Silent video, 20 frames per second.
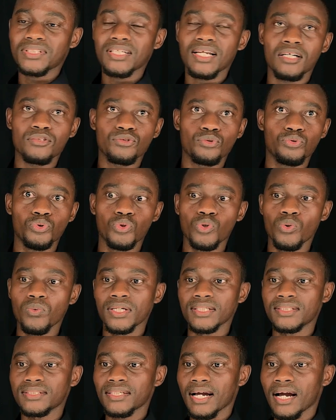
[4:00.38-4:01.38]
has to do
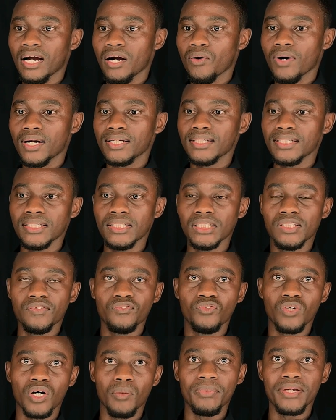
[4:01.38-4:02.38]
with how an
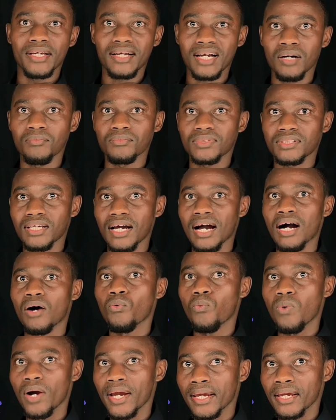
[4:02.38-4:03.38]
individual becomes
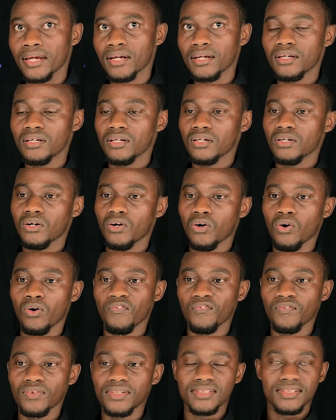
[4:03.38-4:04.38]
aware
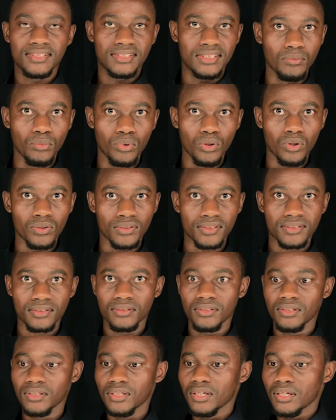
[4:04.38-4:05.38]
of stimulus,
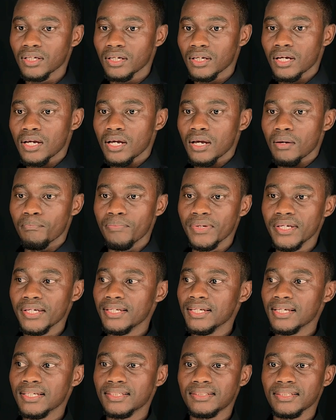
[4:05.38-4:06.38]

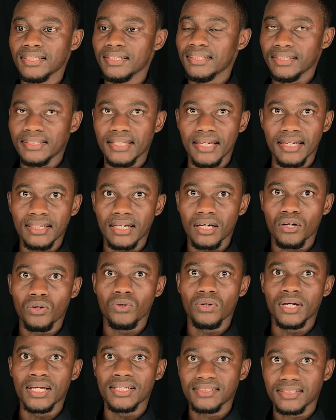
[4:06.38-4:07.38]
being it internal
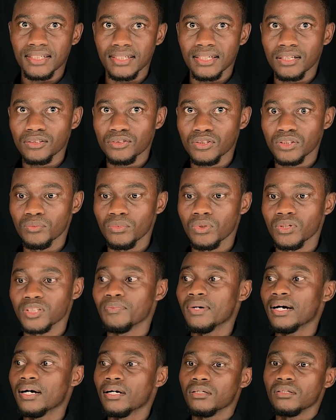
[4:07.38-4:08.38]
or external stimulus,
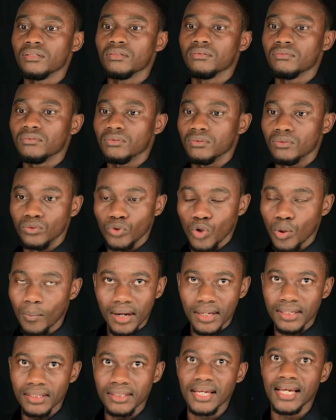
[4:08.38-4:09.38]
but
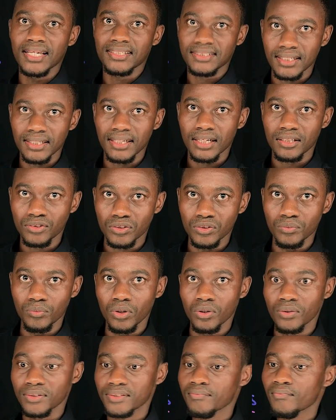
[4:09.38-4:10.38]
normally external
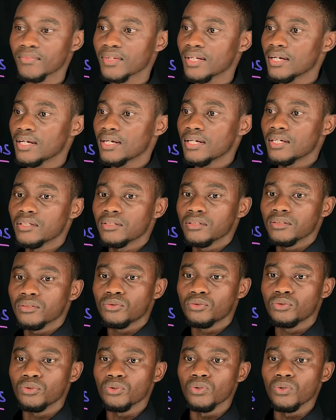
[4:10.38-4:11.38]
stimulus.
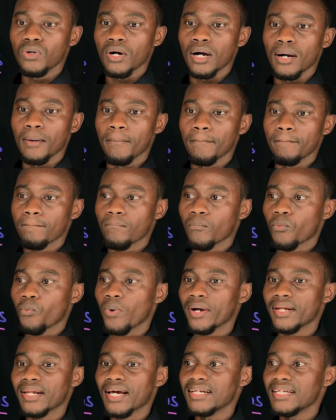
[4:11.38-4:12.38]
So
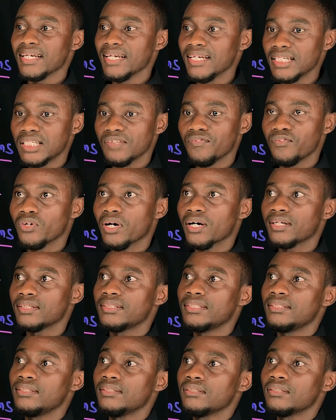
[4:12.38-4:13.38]
when an
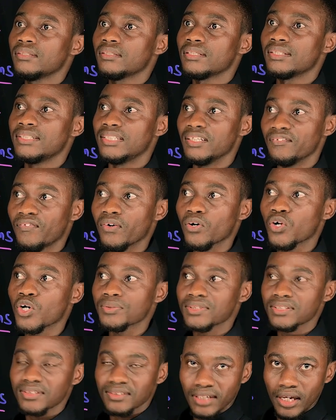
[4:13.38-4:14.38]
individual
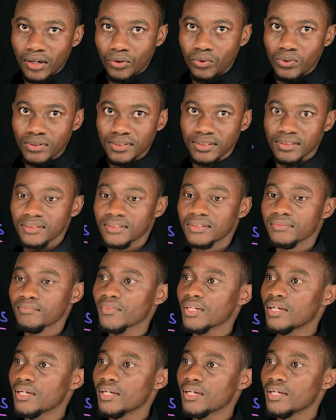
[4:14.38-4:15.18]
develops psychosis,